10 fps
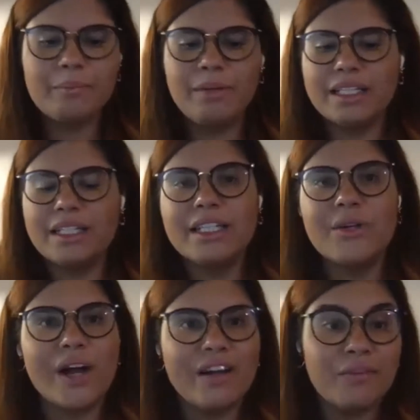and in Bahia,
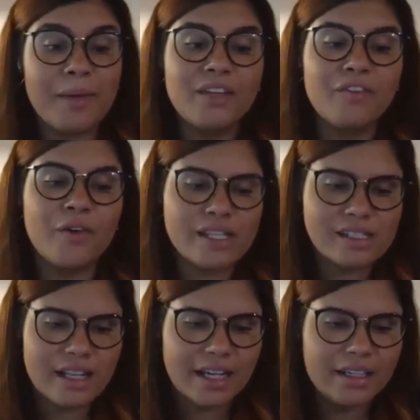you have many
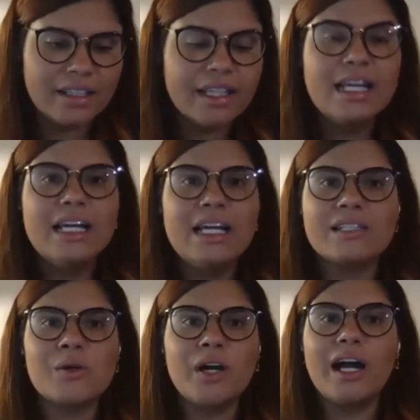friends there.
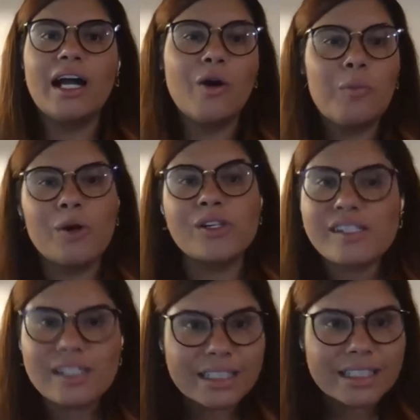So I hope our
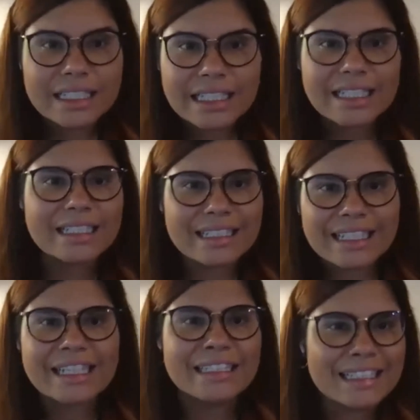Sunny and
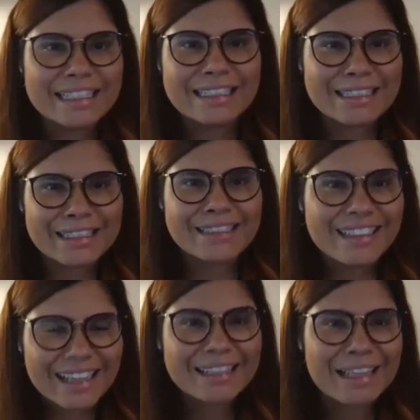Reinan,
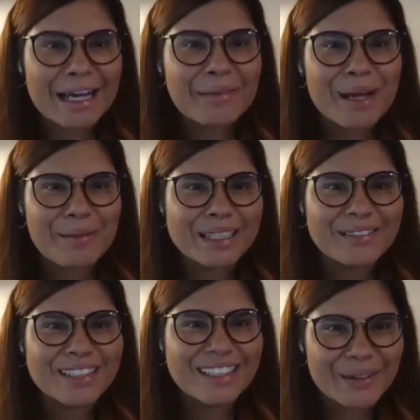I
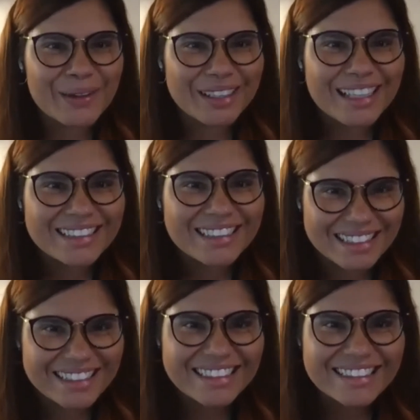believe they're
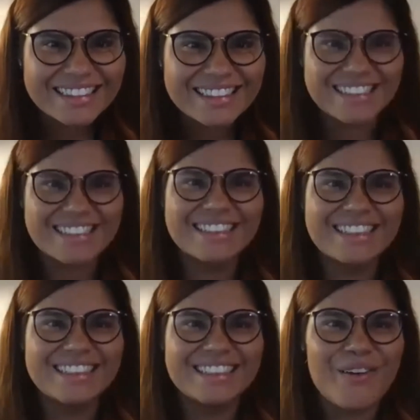attending this
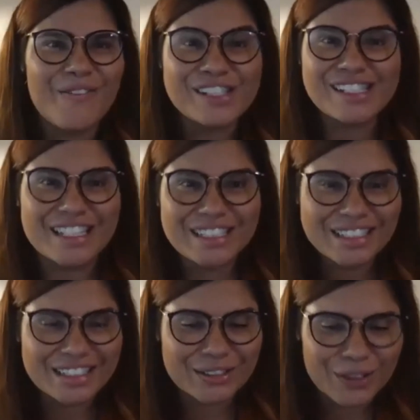
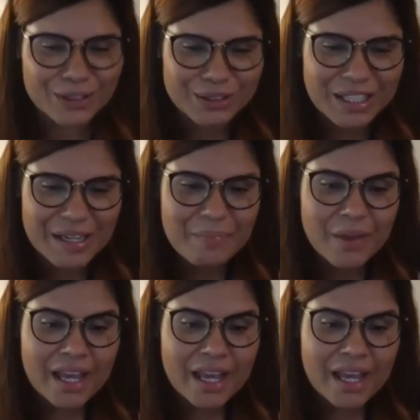conversation, this talk today.